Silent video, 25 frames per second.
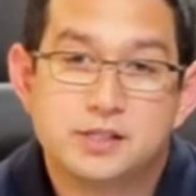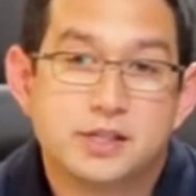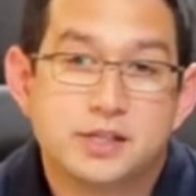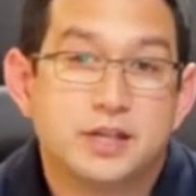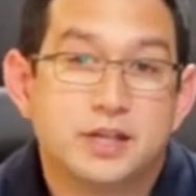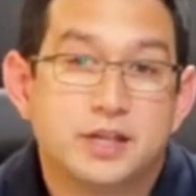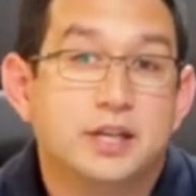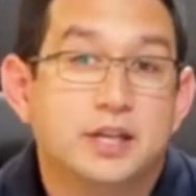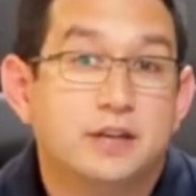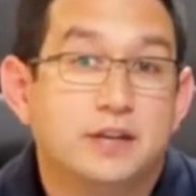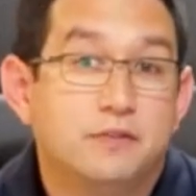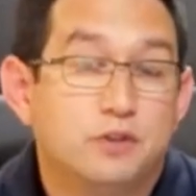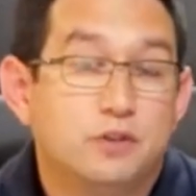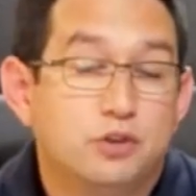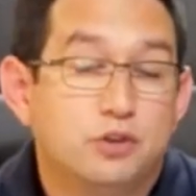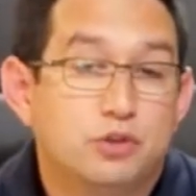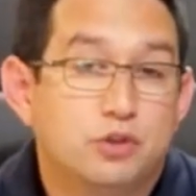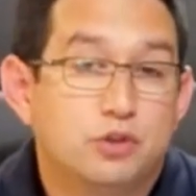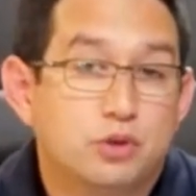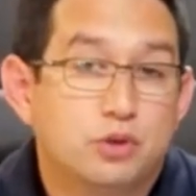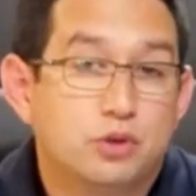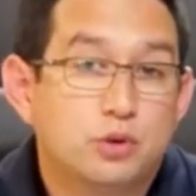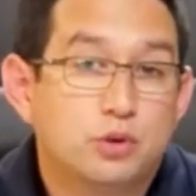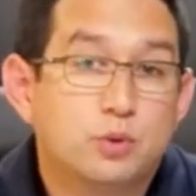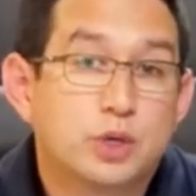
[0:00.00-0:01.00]
indeed, if you
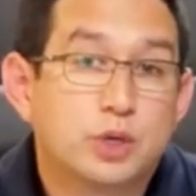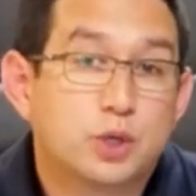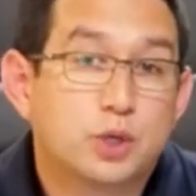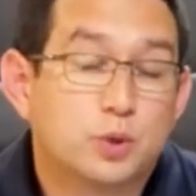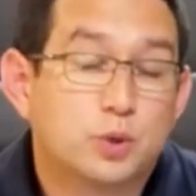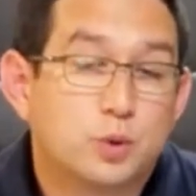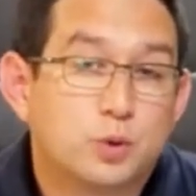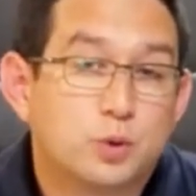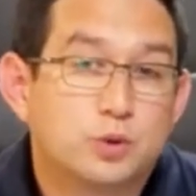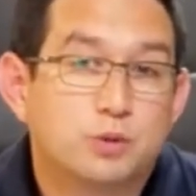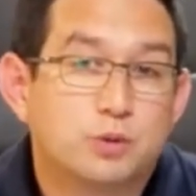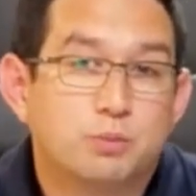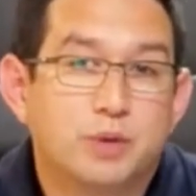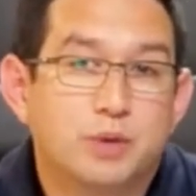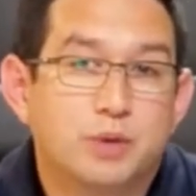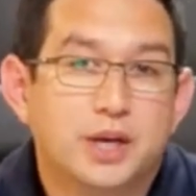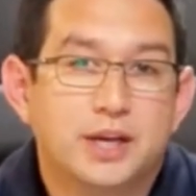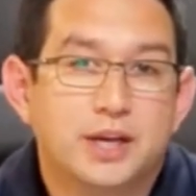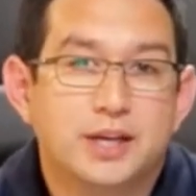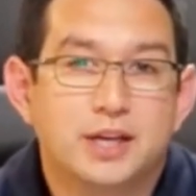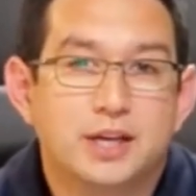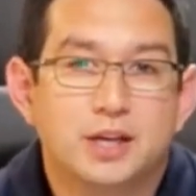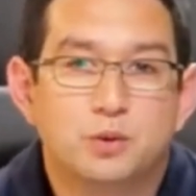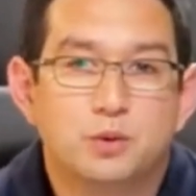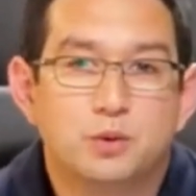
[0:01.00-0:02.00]
do record the
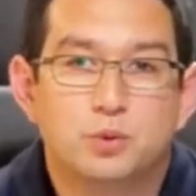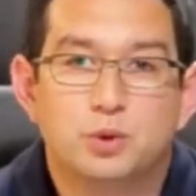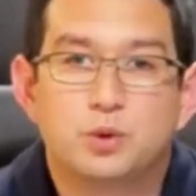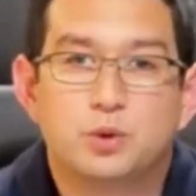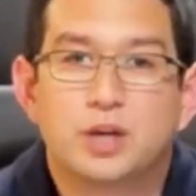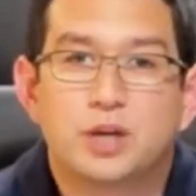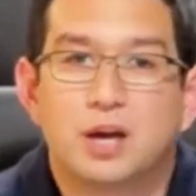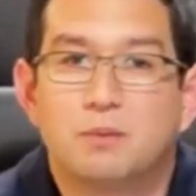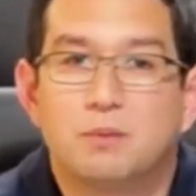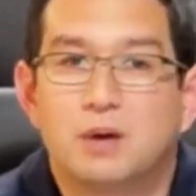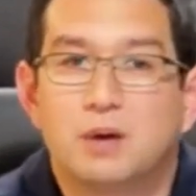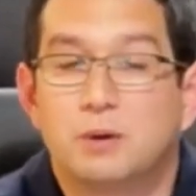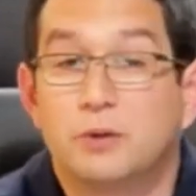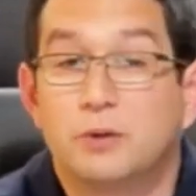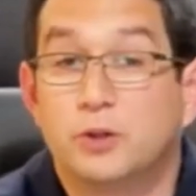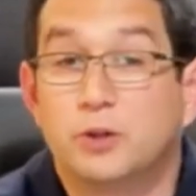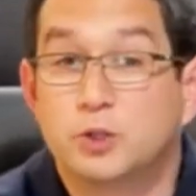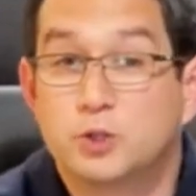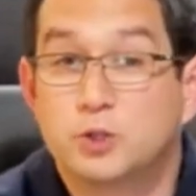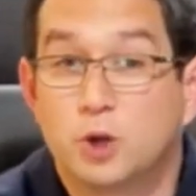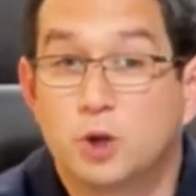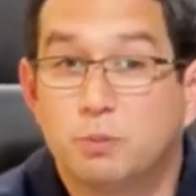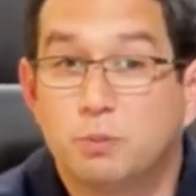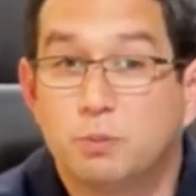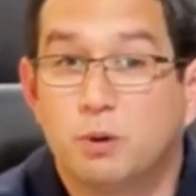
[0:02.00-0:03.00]
meeting, it will come up on
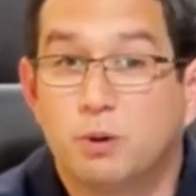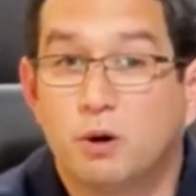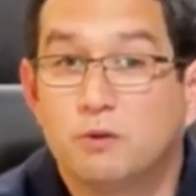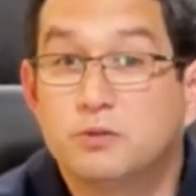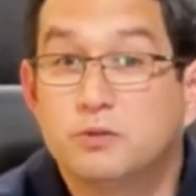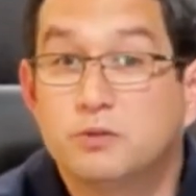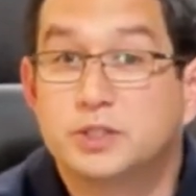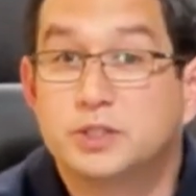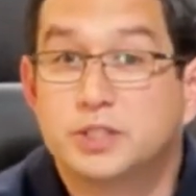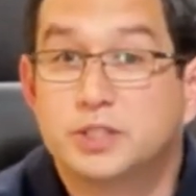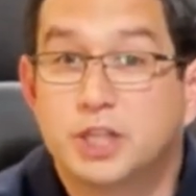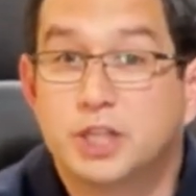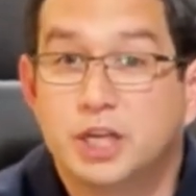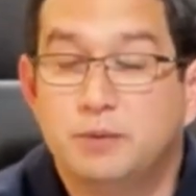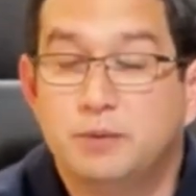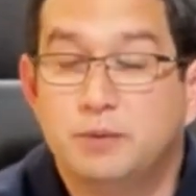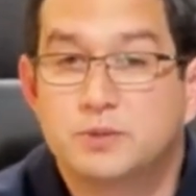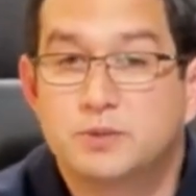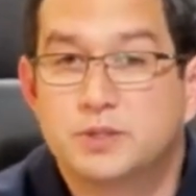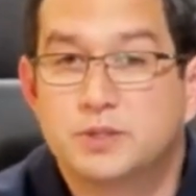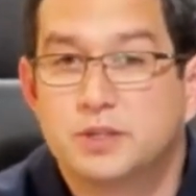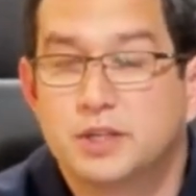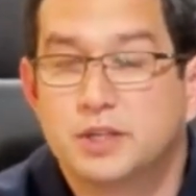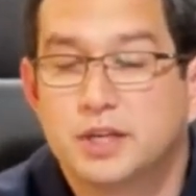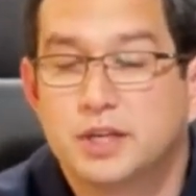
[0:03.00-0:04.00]
the top of the
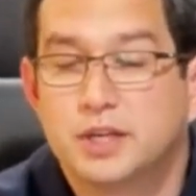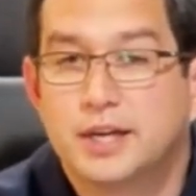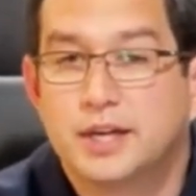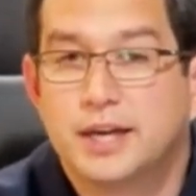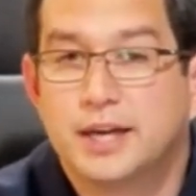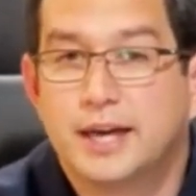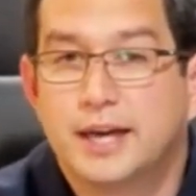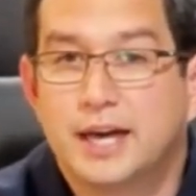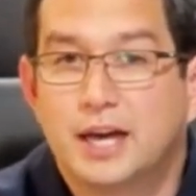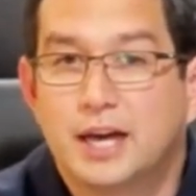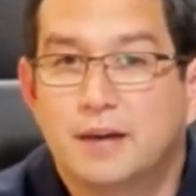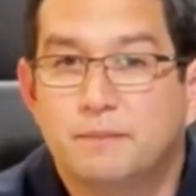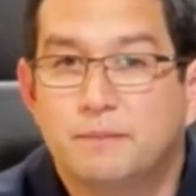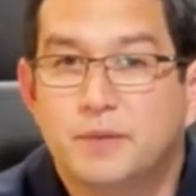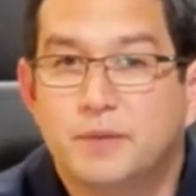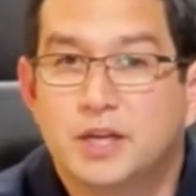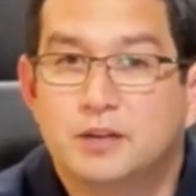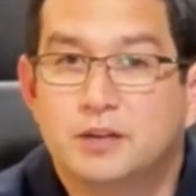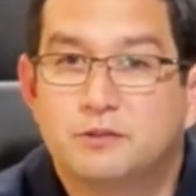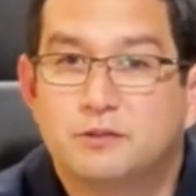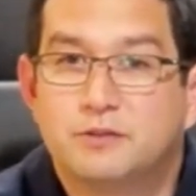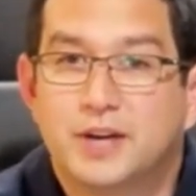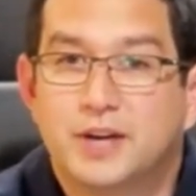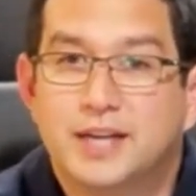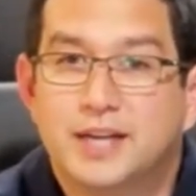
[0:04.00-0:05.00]
Teams
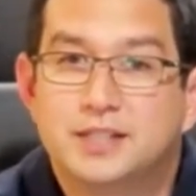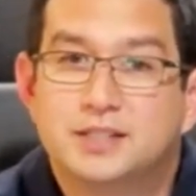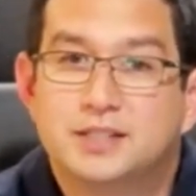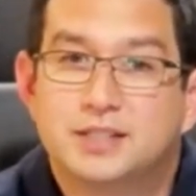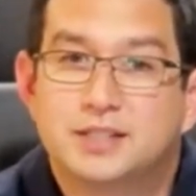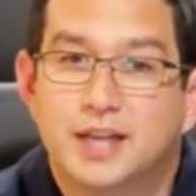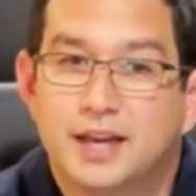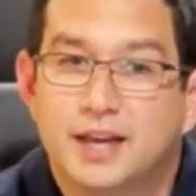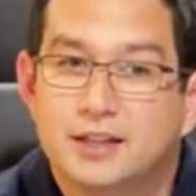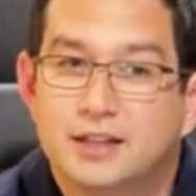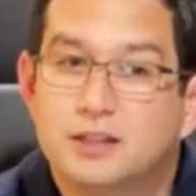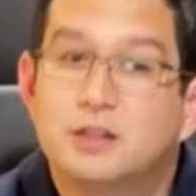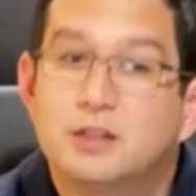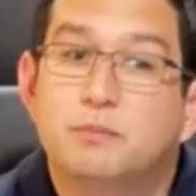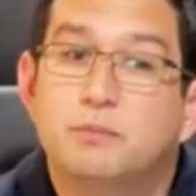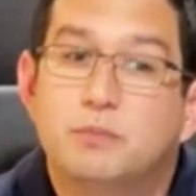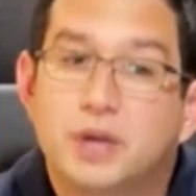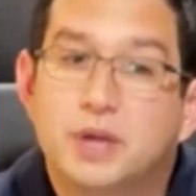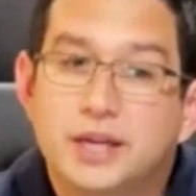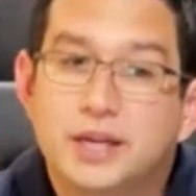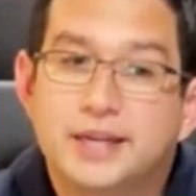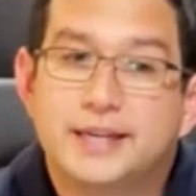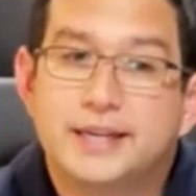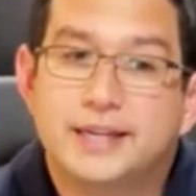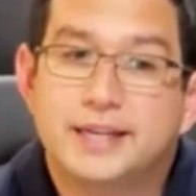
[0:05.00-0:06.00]
interface saying that the
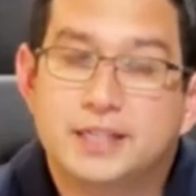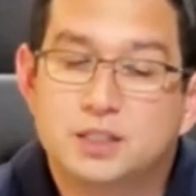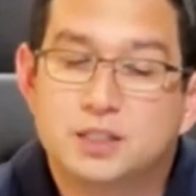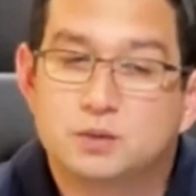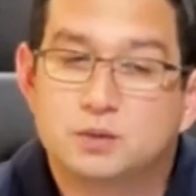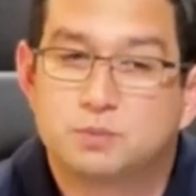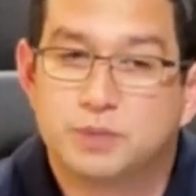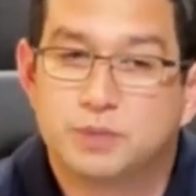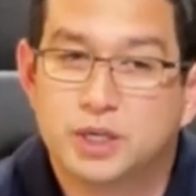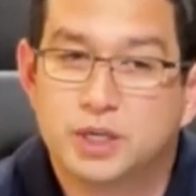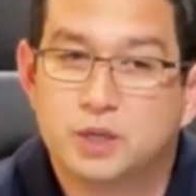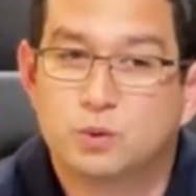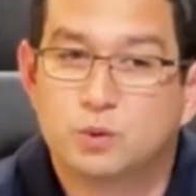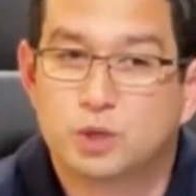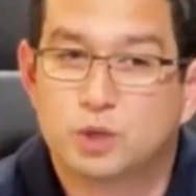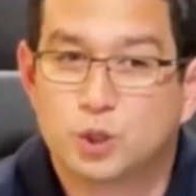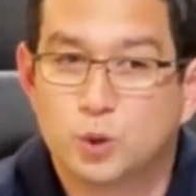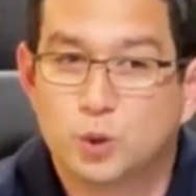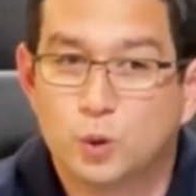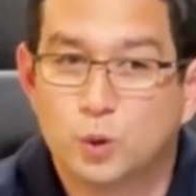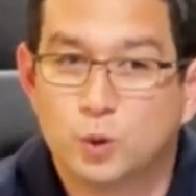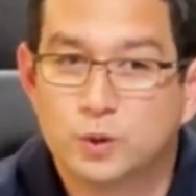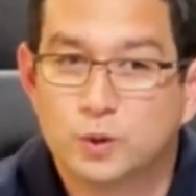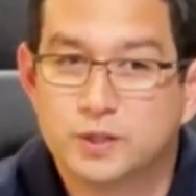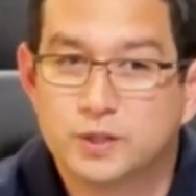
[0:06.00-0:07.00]
meeting is being
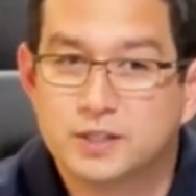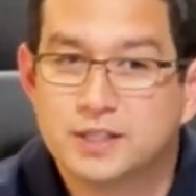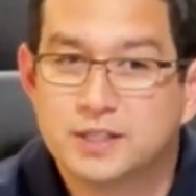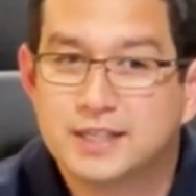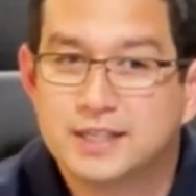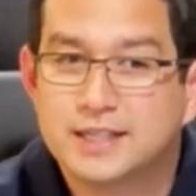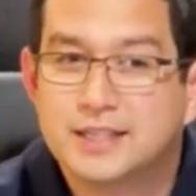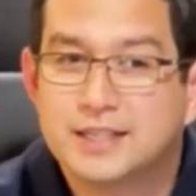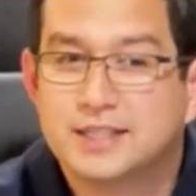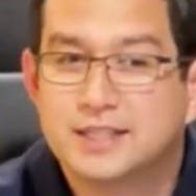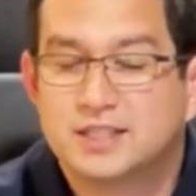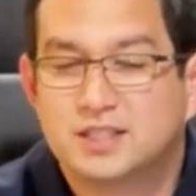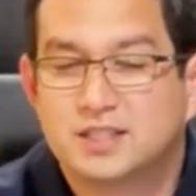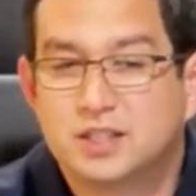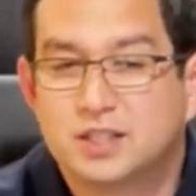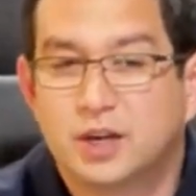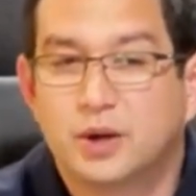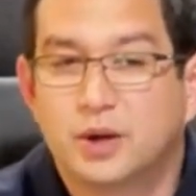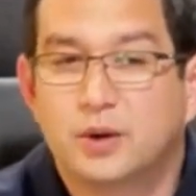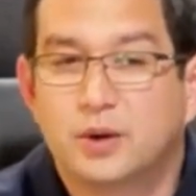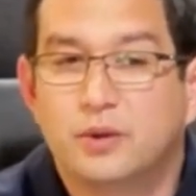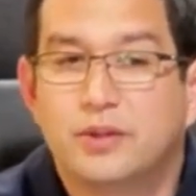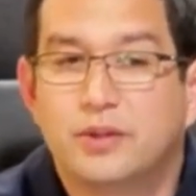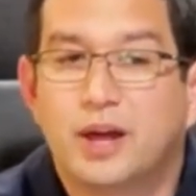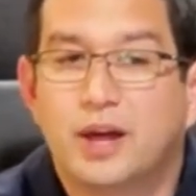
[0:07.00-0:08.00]
recorded.
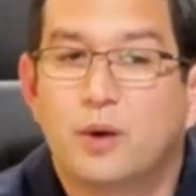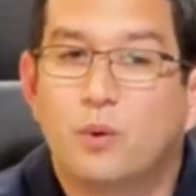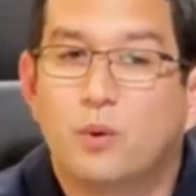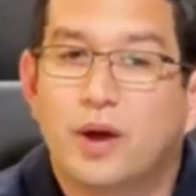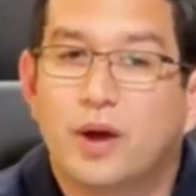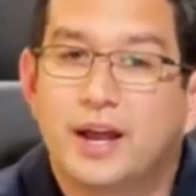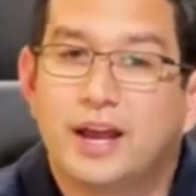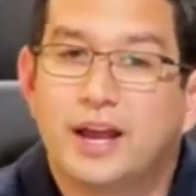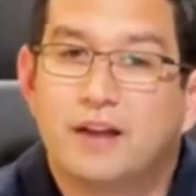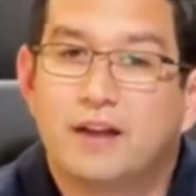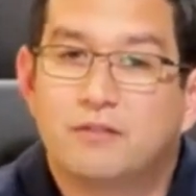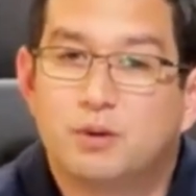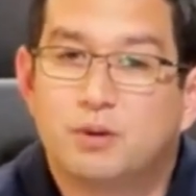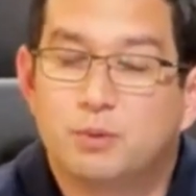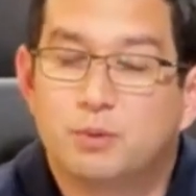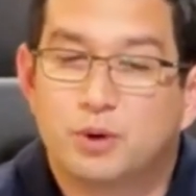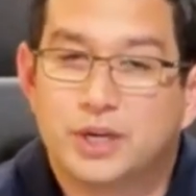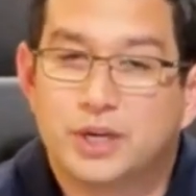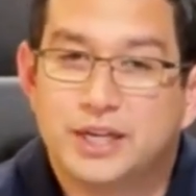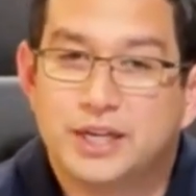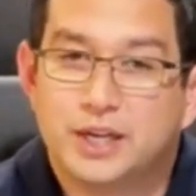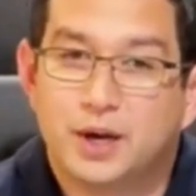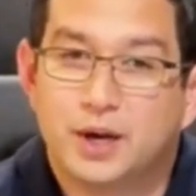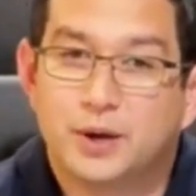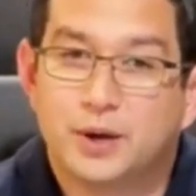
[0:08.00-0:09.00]
So that way
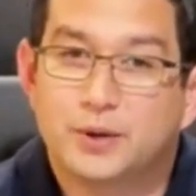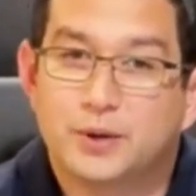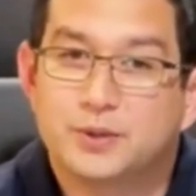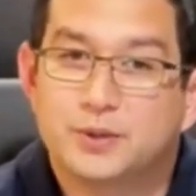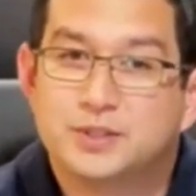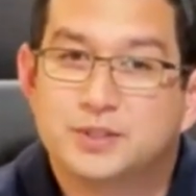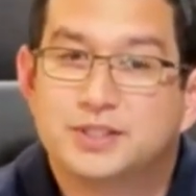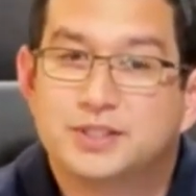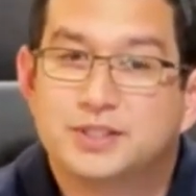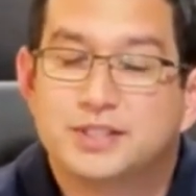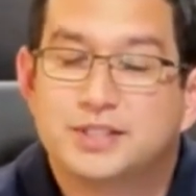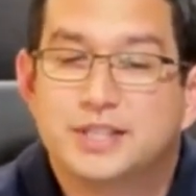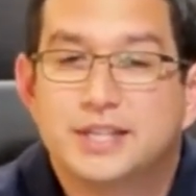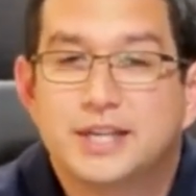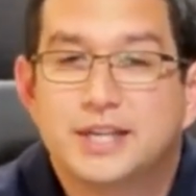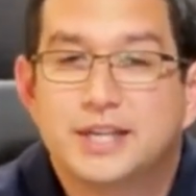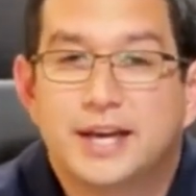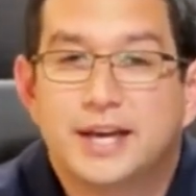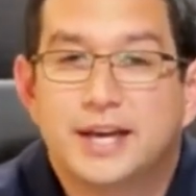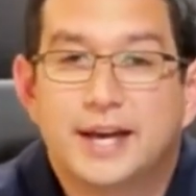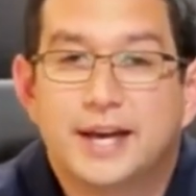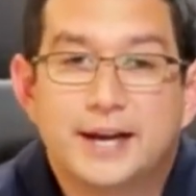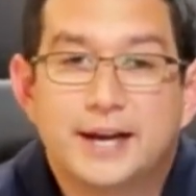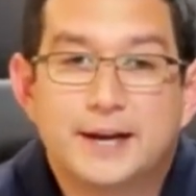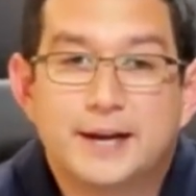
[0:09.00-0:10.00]
everybody
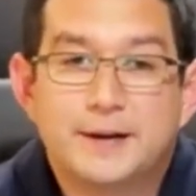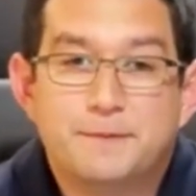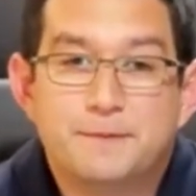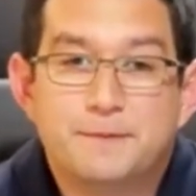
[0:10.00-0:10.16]
knows.